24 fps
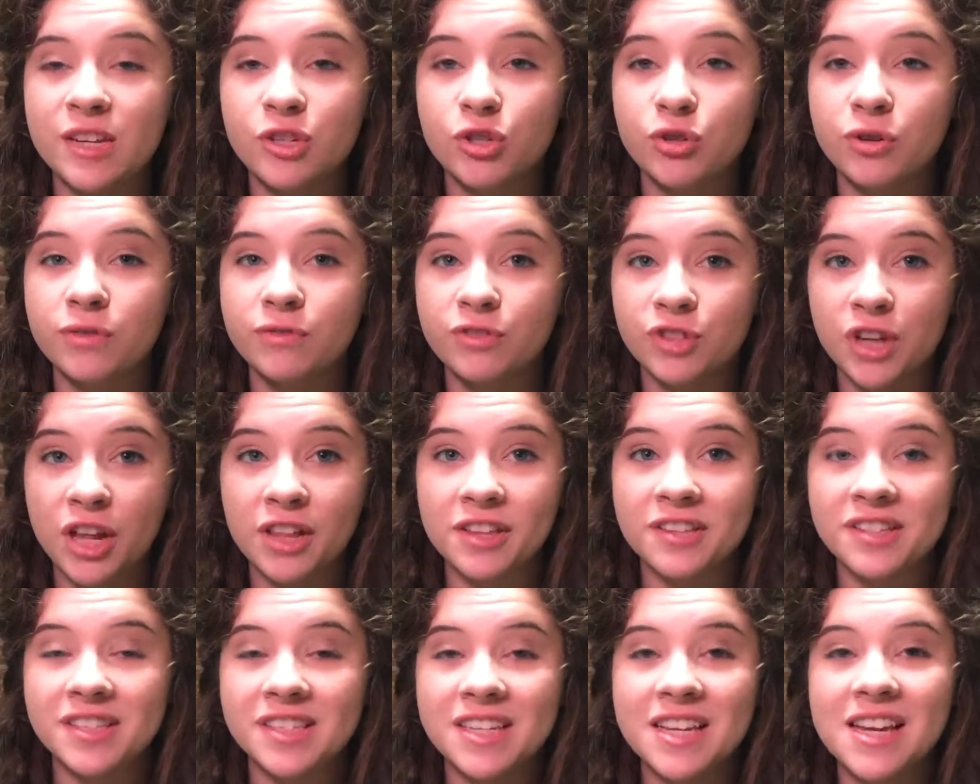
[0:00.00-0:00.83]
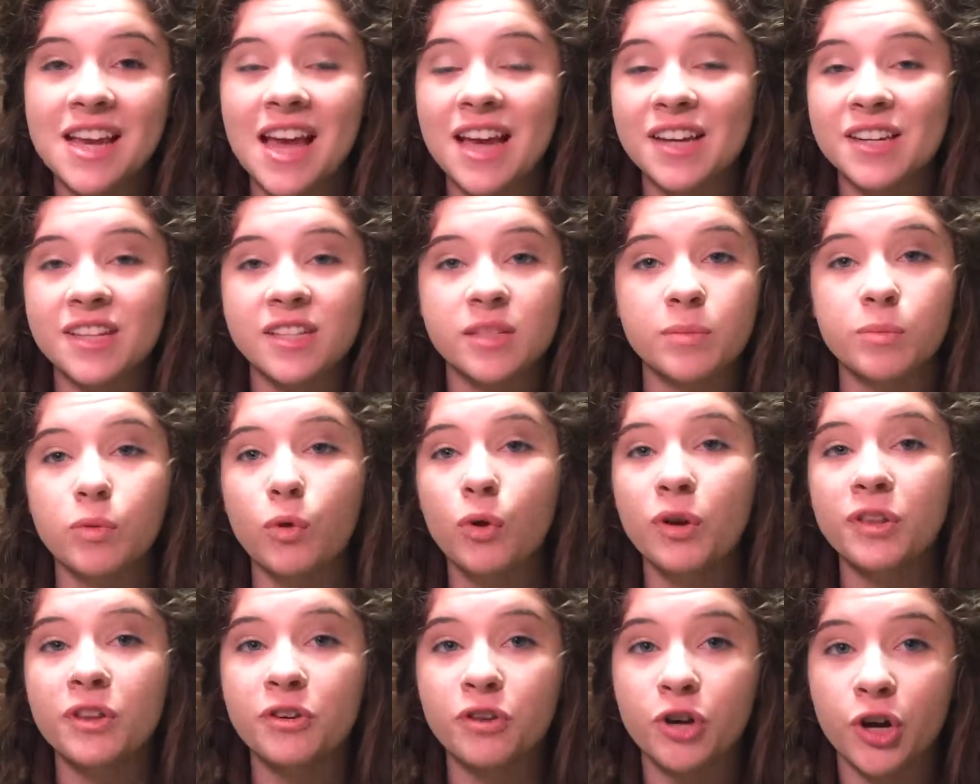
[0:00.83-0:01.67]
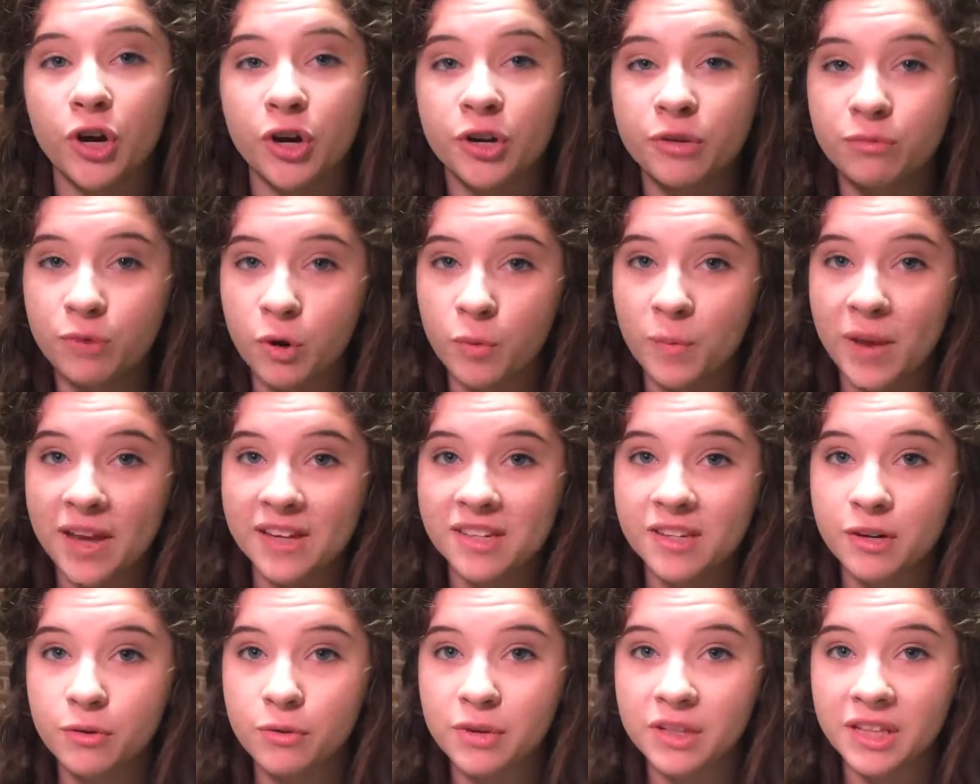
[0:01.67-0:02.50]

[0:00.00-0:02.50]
nature of jealousy, and explore their current romantic